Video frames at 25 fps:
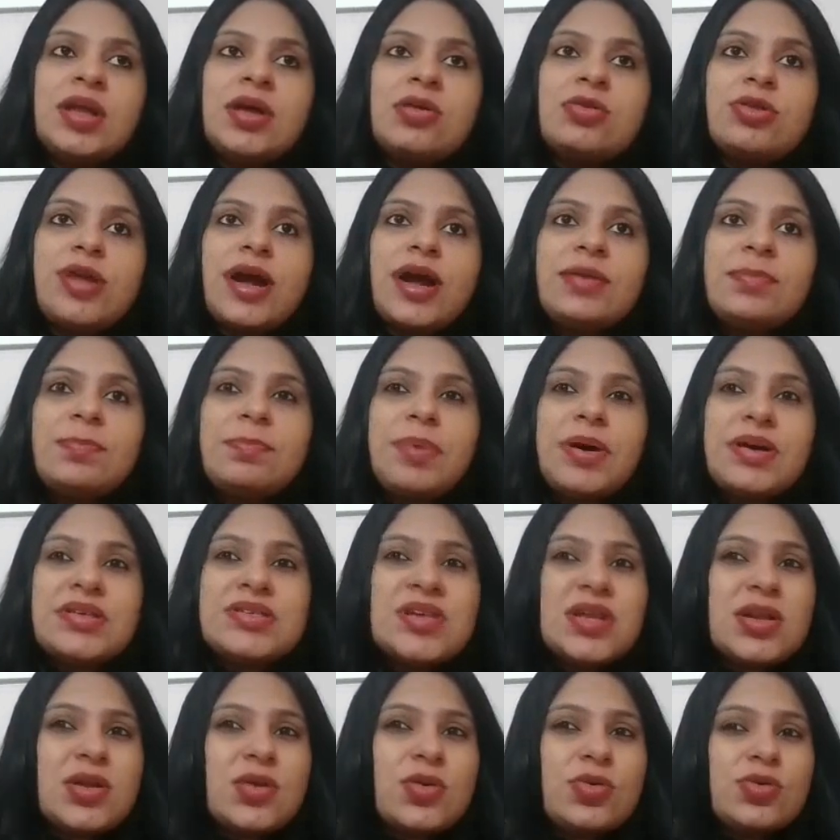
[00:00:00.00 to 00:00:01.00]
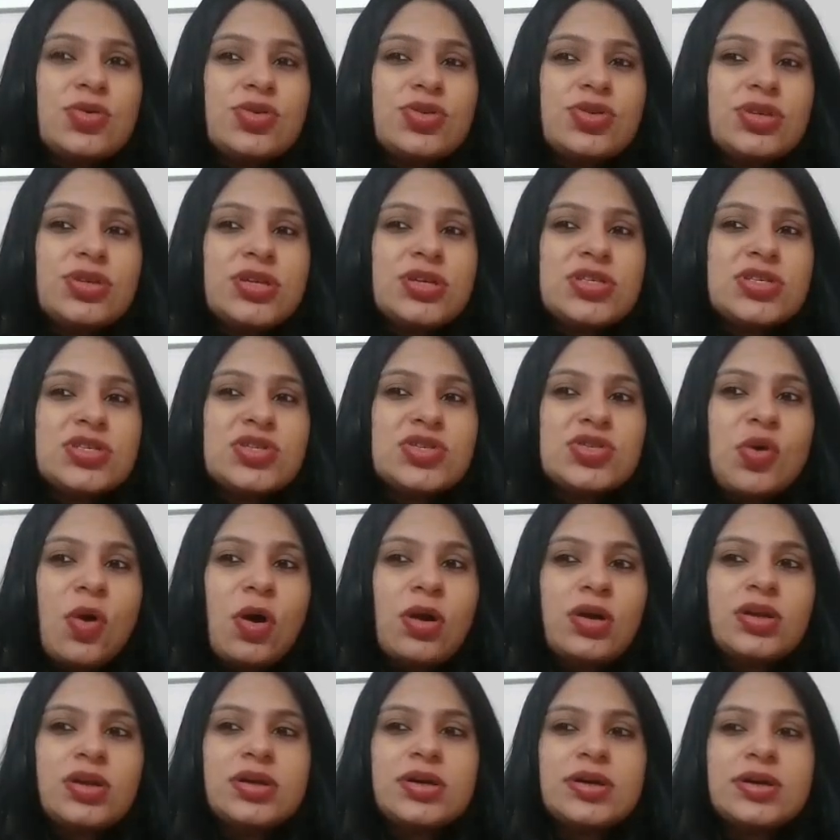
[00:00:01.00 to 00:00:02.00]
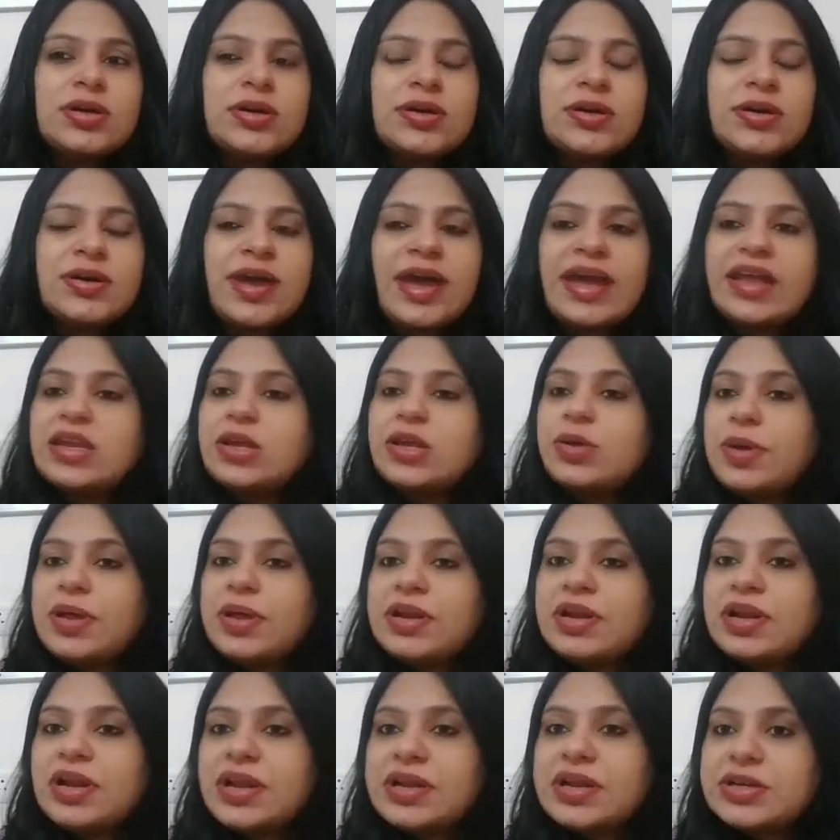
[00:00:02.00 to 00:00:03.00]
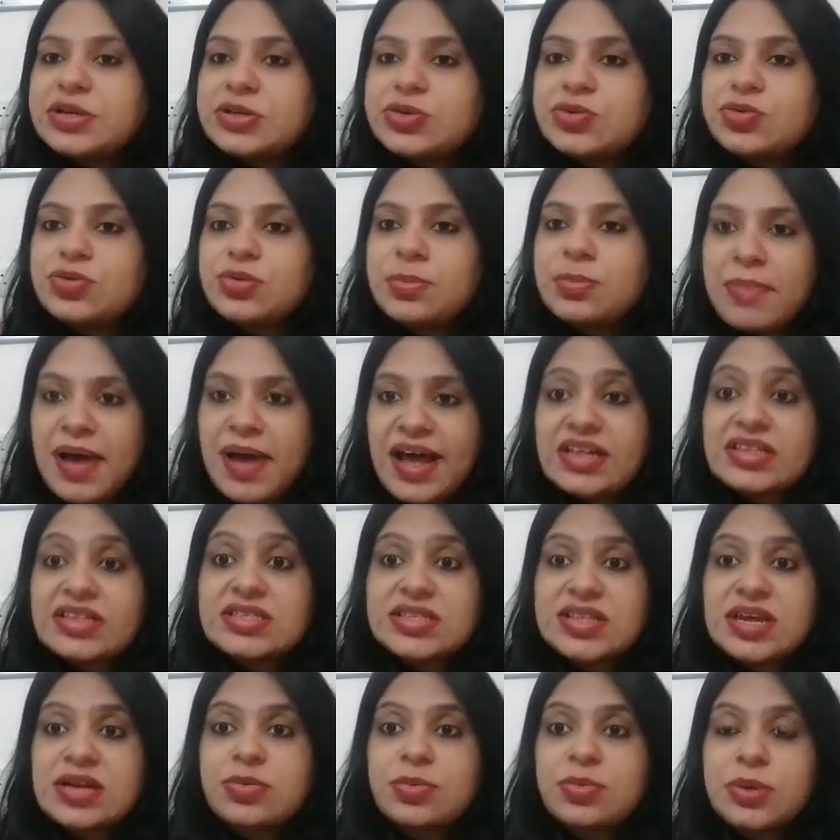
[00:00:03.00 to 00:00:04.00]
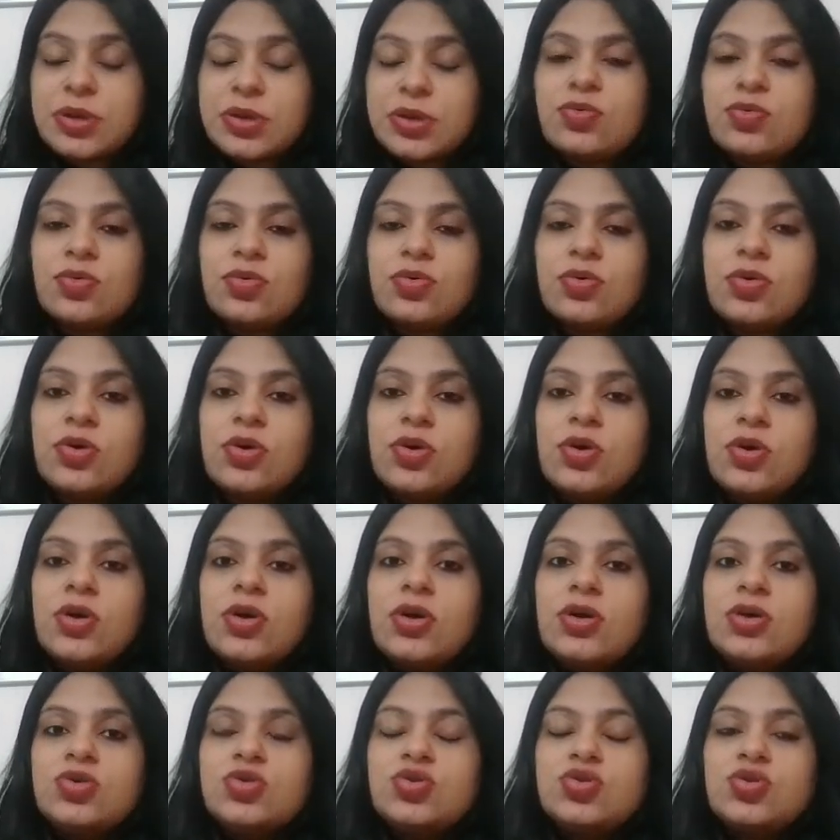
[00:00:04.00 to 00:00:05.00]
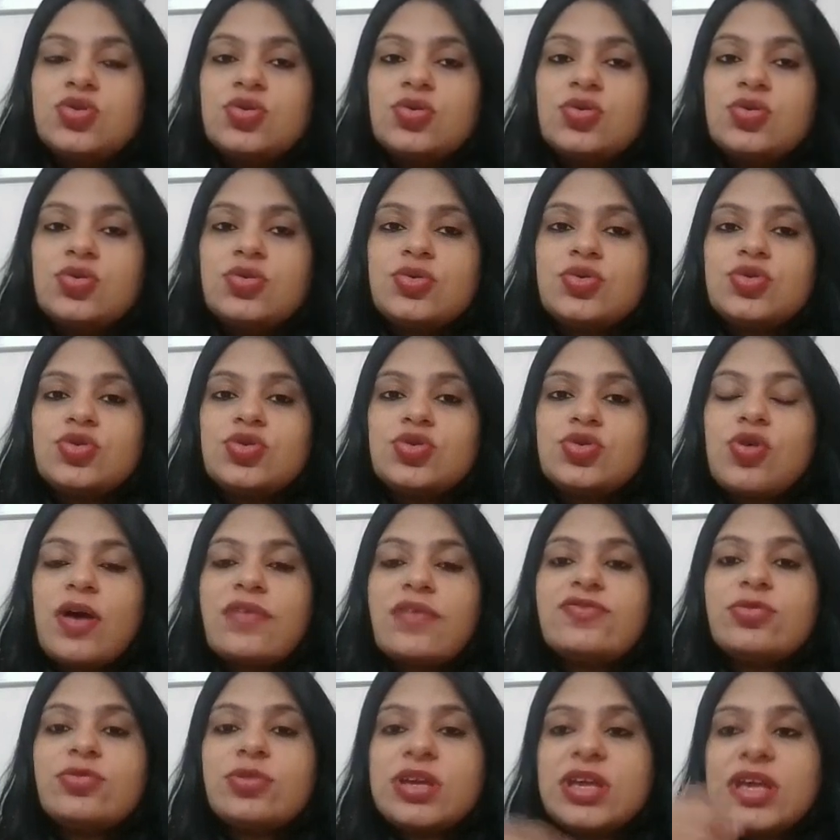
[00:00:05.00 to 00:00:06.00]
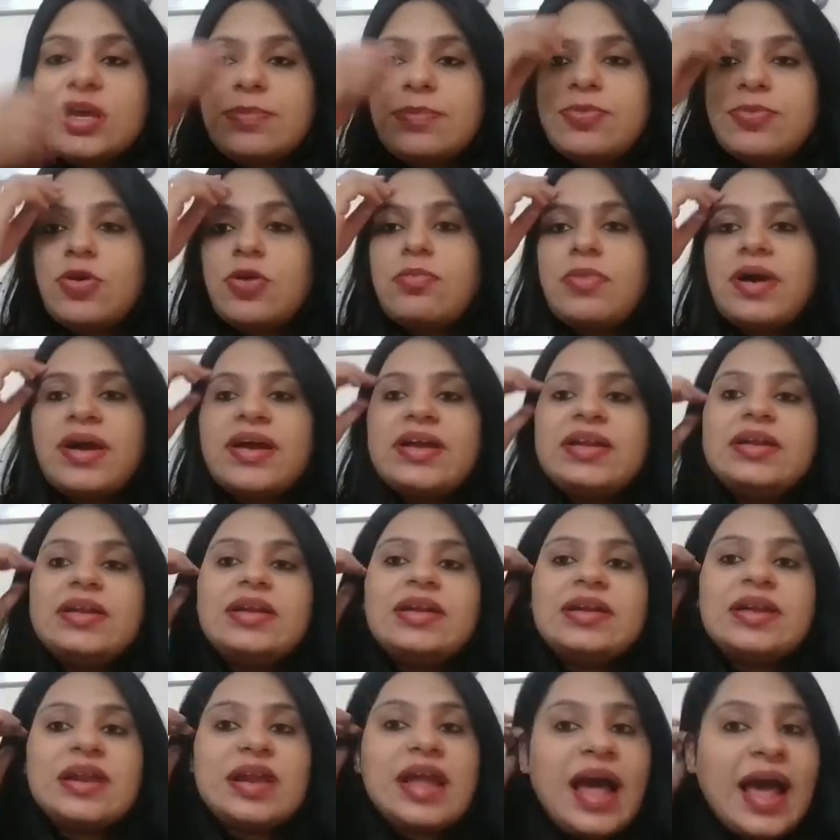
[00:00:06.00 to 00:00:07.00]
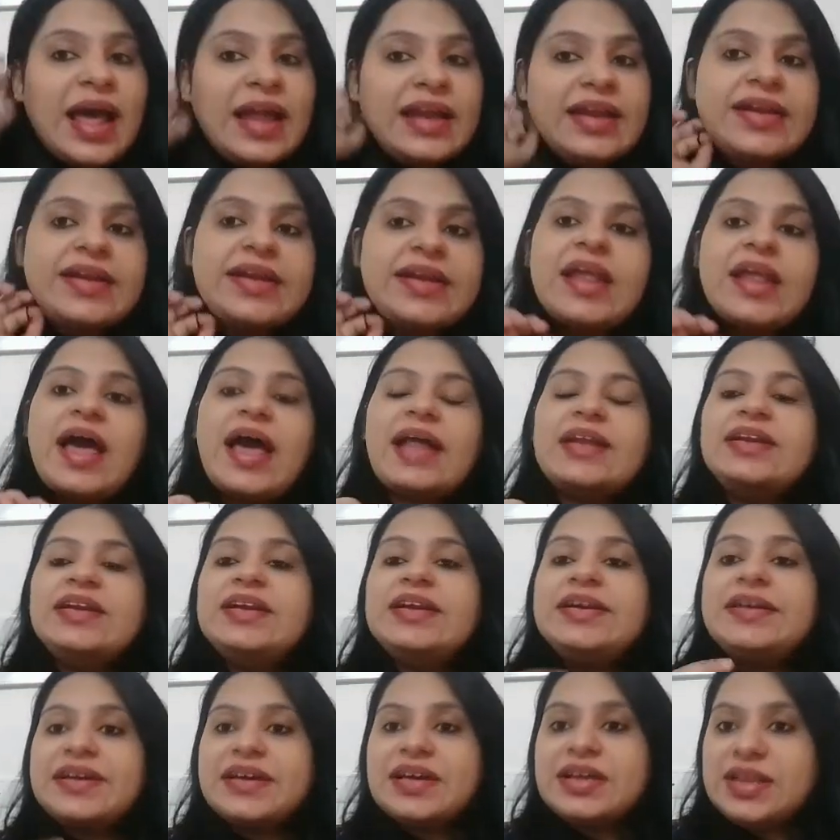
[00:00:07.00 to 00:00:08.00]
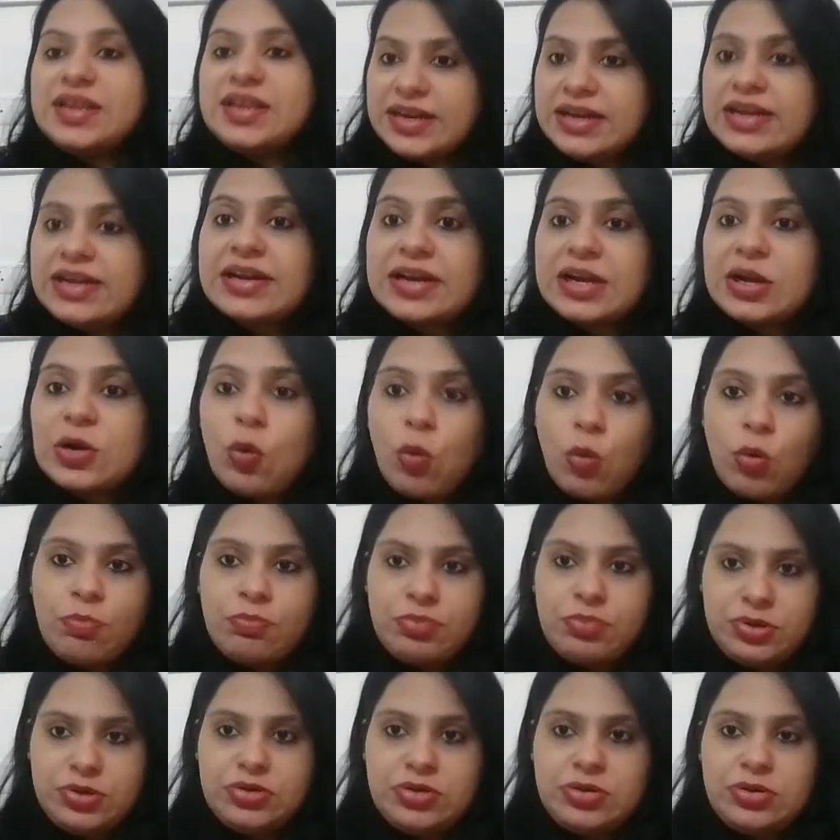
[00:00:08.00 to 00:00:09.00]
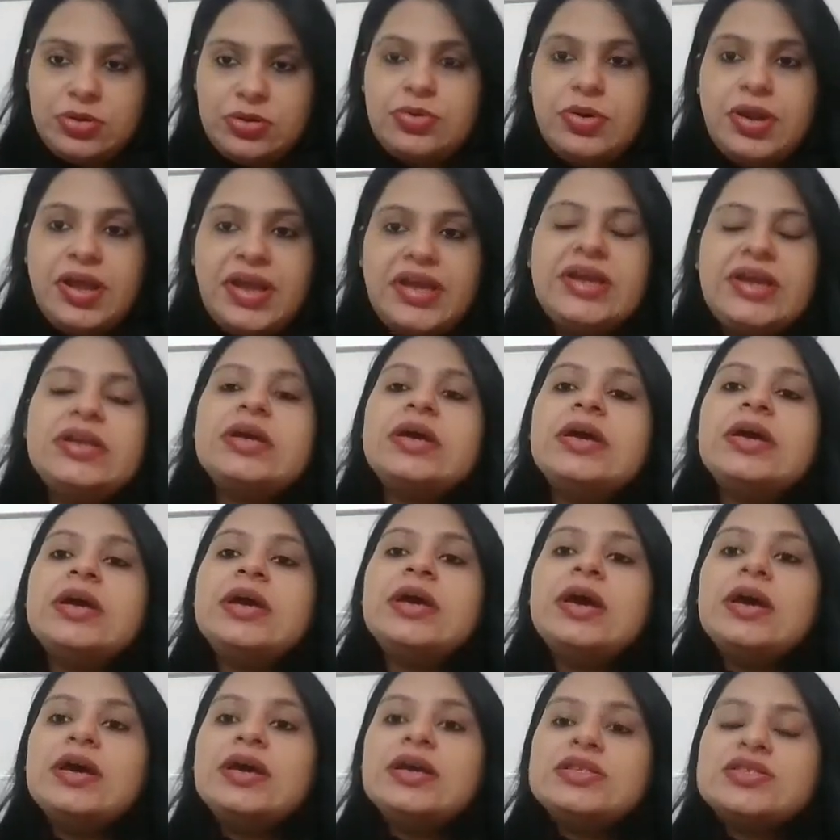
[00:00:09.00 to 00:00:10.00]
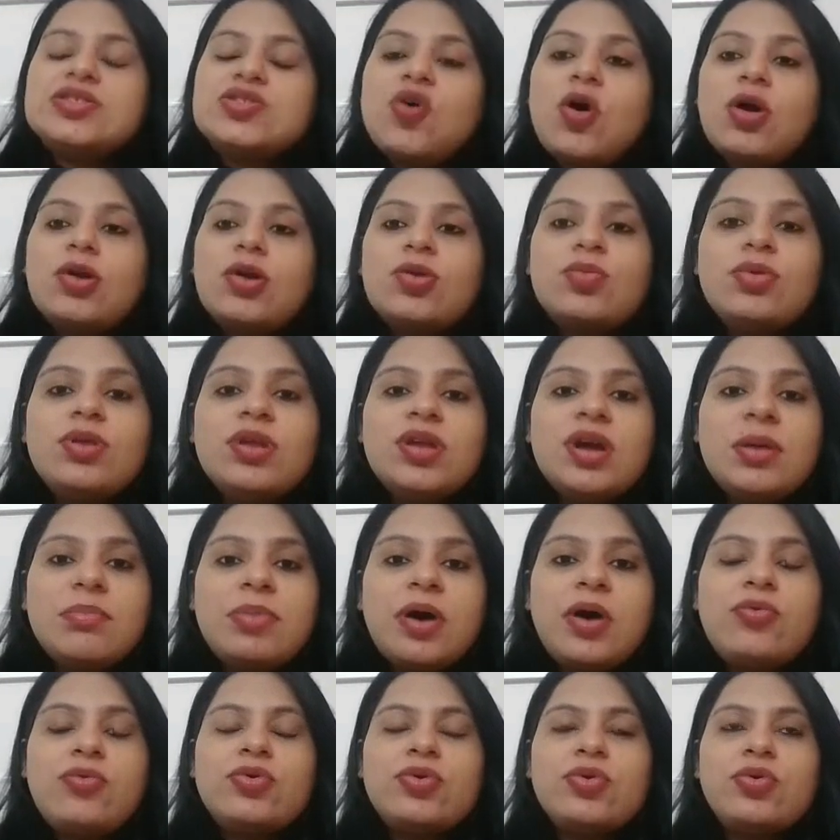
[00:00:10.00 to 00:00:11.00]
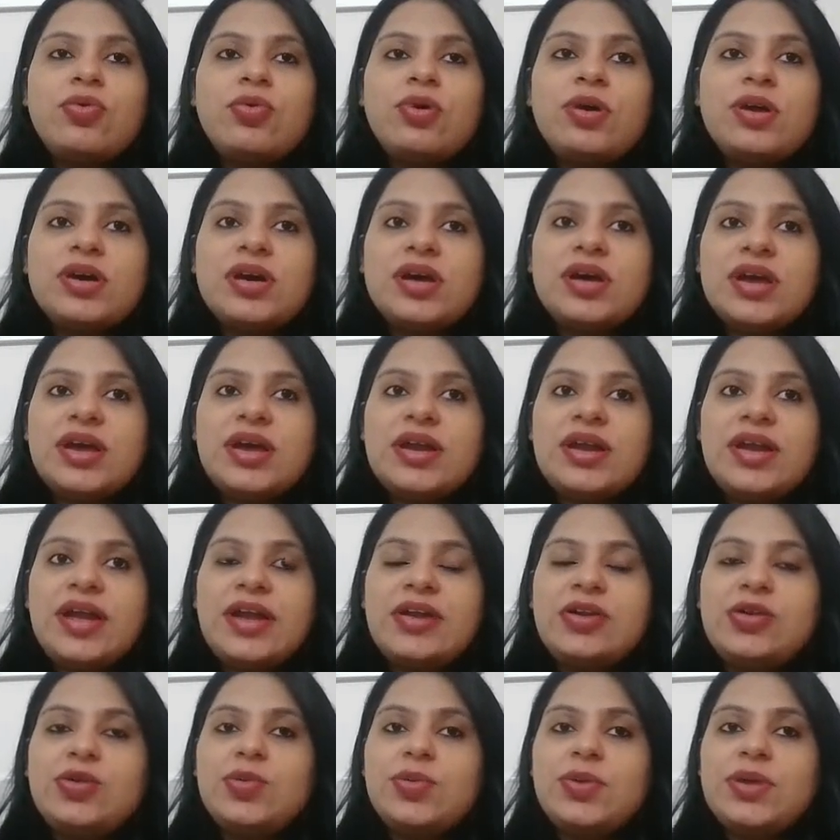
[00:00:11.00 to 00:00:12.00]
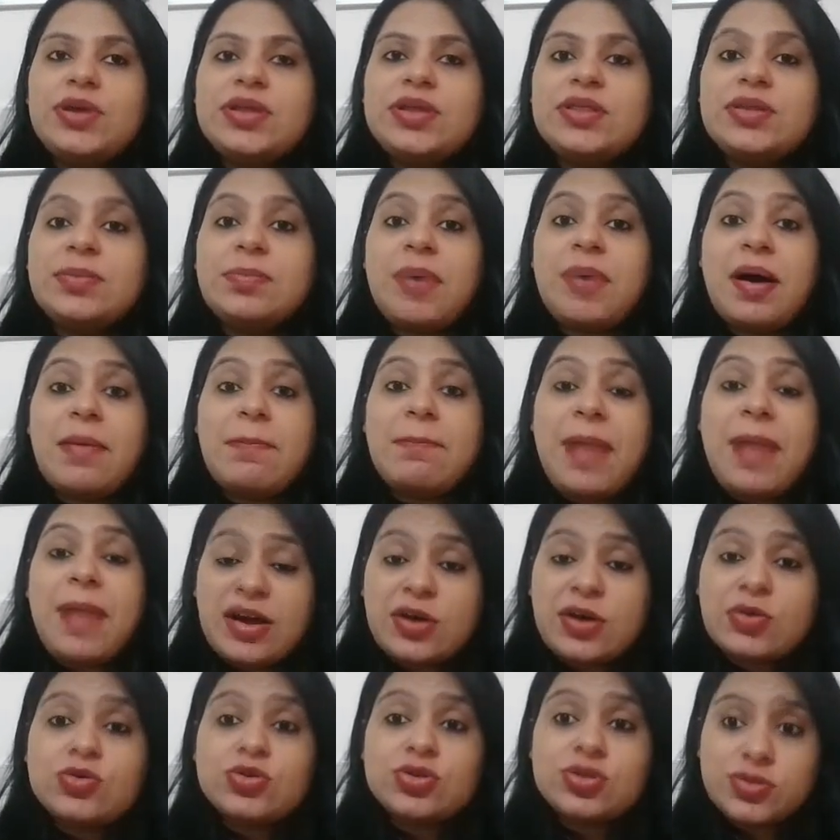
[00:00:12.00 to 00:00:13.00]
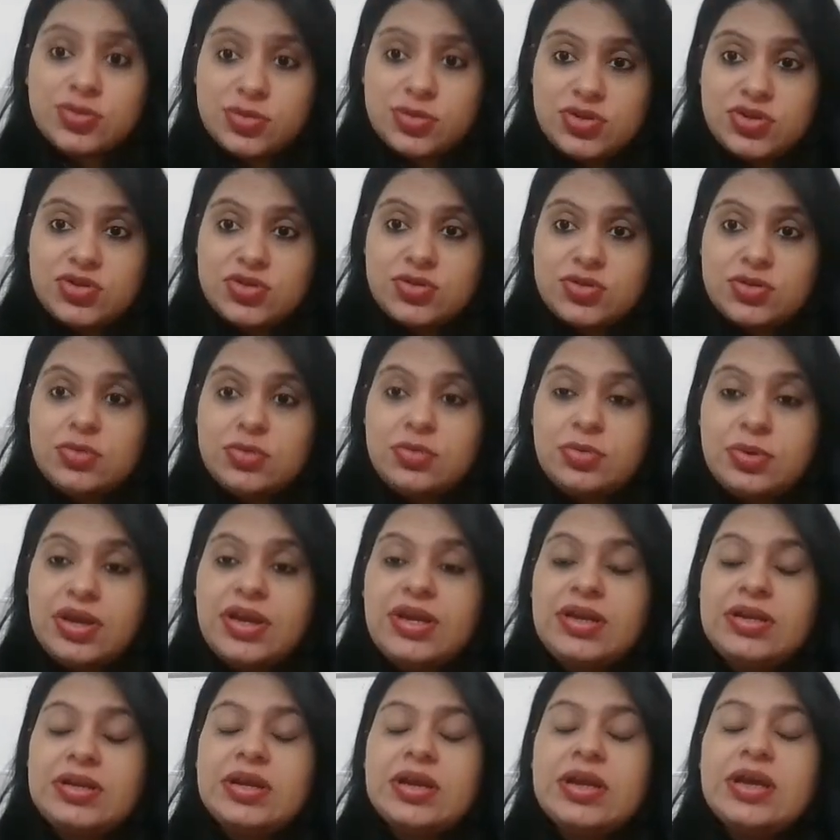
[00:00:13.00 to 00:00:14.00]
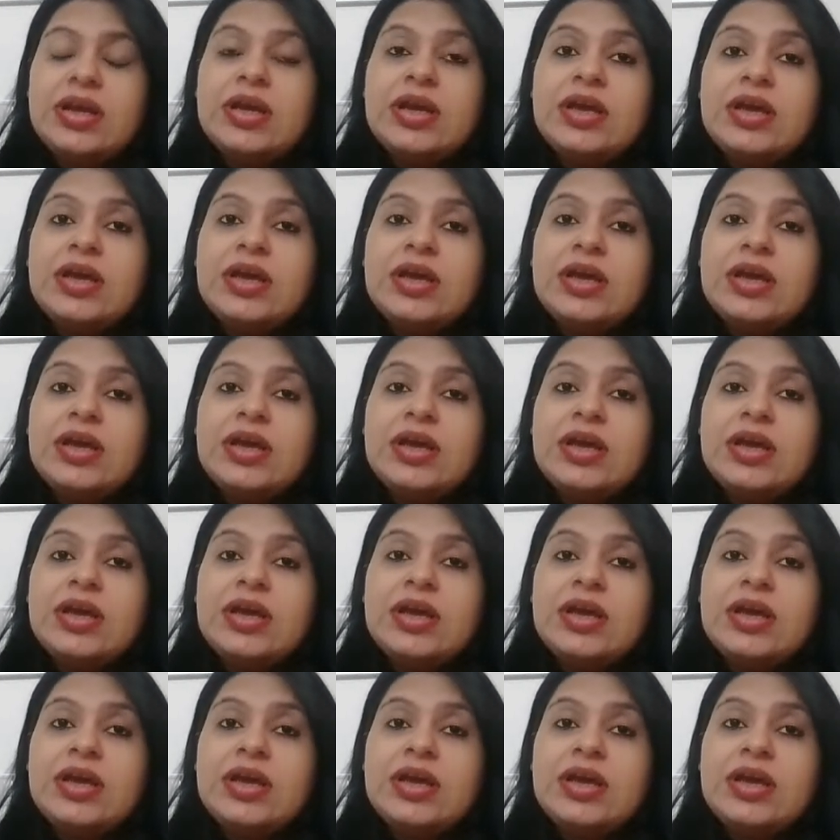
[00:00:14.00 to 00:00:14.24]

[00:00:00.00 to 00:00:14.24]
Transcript: Now, that puzzle question is not uh, any way related to the maths that we do. So, so you have to keep your mind a little an- analytical and a little open, right? It's not only about going ahead and doing the back questions, right?